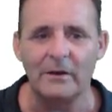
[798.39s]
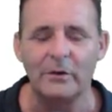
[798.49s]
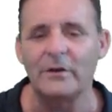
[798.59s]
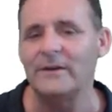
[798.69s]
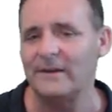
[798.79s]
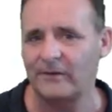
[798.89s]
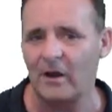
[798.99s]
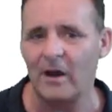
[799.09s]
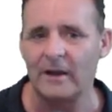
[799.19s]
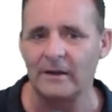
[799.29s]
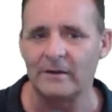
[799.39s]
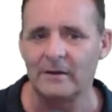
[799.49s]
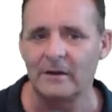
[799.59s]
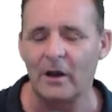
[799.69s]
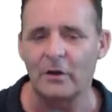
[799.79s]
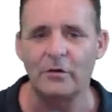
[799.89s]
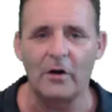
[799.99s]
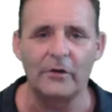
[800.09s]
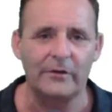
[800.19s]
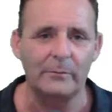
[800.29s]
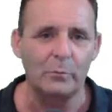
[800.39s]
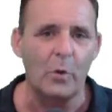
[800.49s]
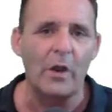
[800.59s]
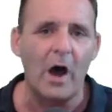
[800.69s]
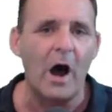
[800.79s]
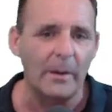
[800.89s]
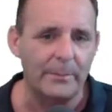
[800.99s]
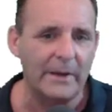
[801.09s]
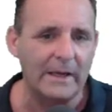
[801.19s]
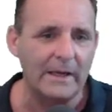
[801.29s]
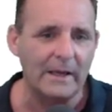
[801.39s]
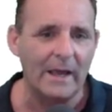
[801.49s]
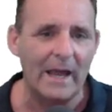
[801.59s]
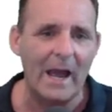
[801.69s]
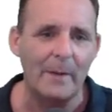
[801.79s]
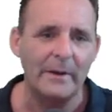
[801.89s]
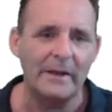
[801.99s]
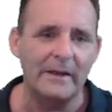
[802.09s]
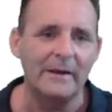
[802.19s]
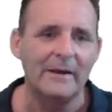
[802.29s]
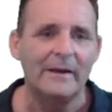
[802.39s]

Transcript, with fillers: you can decide across one I P how many